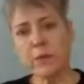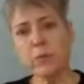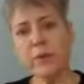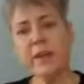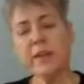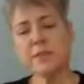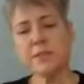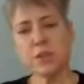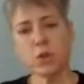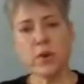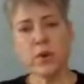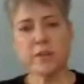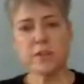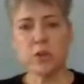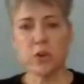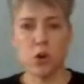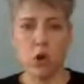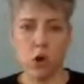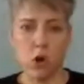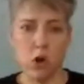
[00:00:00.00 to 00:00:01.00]
and we could
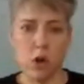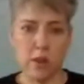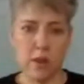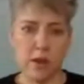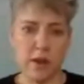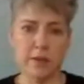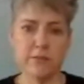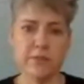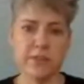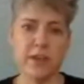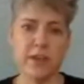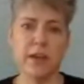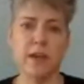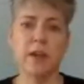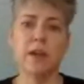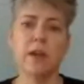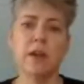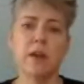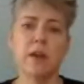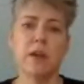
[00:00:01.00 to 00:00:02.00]
sequester all of
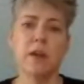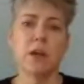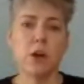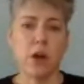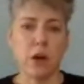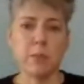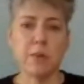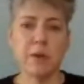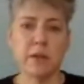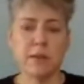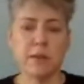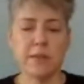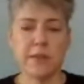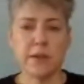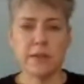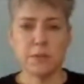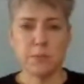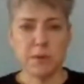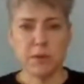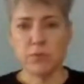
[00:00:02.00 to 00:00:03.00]
the
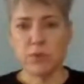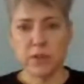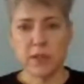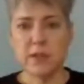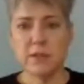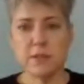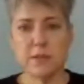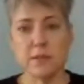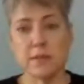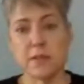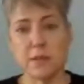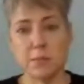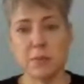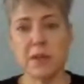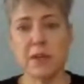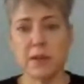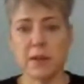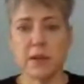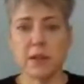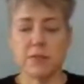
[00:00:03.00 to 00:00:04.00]
carbon that's been released since
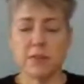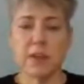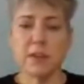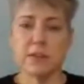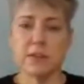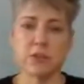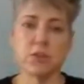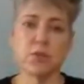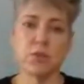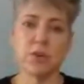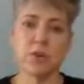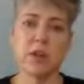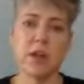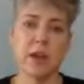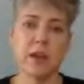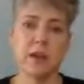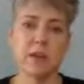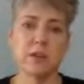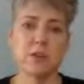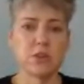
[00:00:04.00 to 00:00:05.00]
the beginning of the
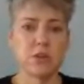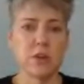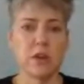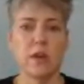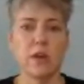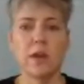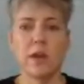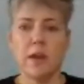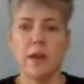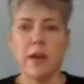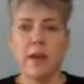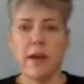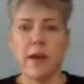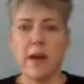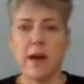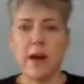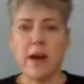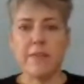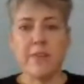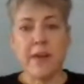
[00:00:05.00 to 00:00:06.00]
industrial age.
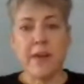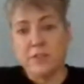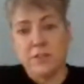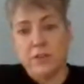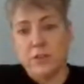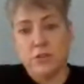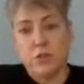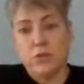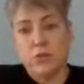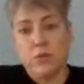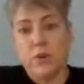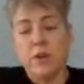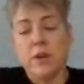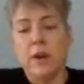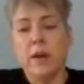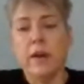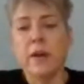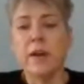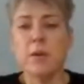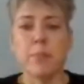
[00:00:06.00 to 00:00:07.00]
And that's
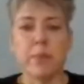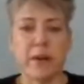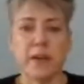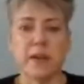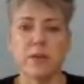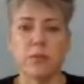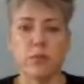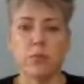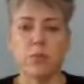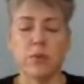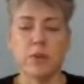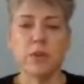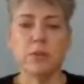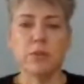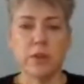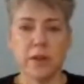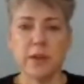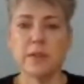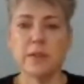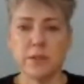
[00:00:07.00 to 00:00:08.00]
extraordinary, but when
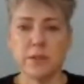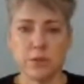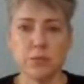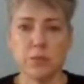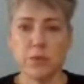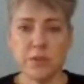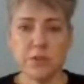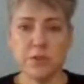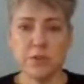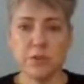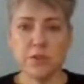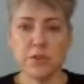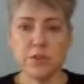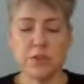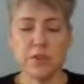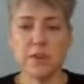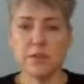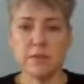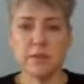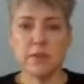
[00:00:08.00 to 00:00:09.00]
you look into the
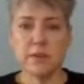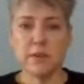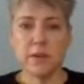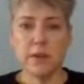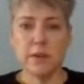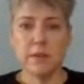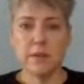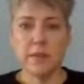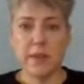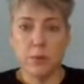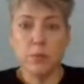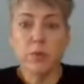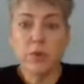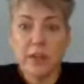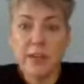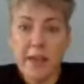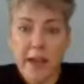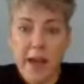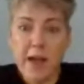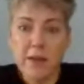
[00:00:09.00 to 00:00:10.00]
research, it, they
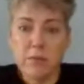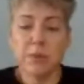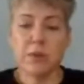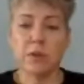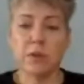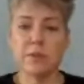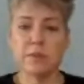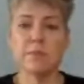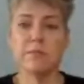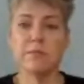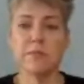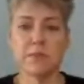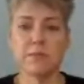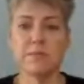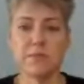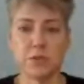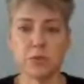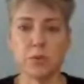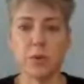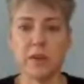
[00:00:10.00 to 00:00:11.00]
really can build
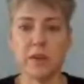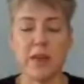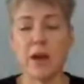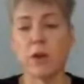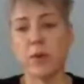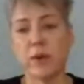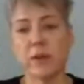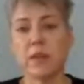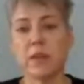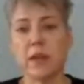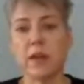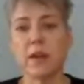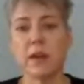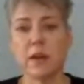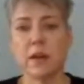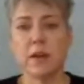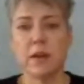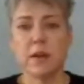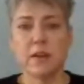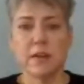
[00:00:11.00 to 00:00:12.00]
soil that
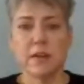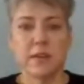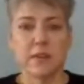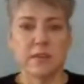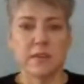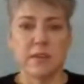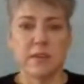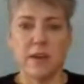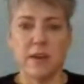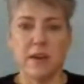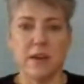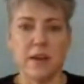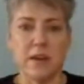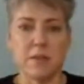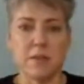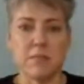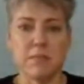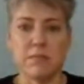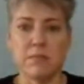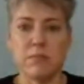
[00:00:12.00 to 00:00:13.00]
quickly
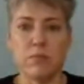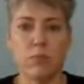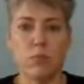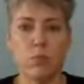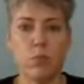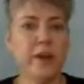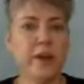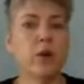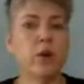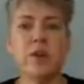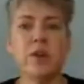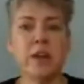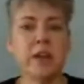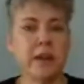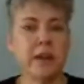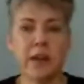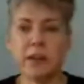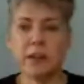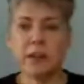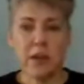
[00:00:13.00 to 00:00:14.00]
um, we don't
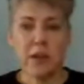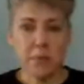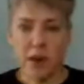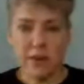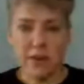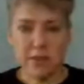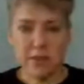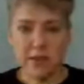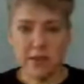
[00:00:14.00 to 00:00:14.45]
need Elon